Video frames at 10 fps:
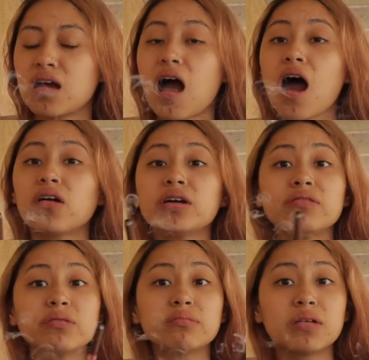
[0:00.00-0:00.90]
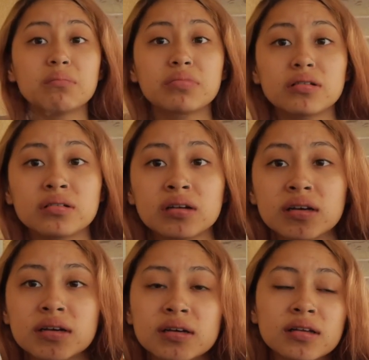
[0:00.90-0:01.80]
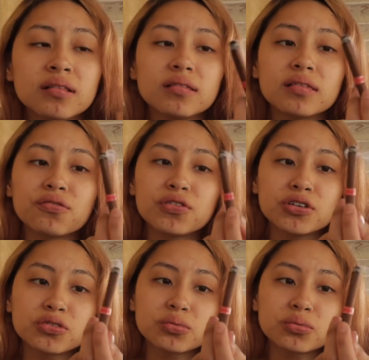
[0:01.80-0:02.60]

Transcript: I don't even remember the first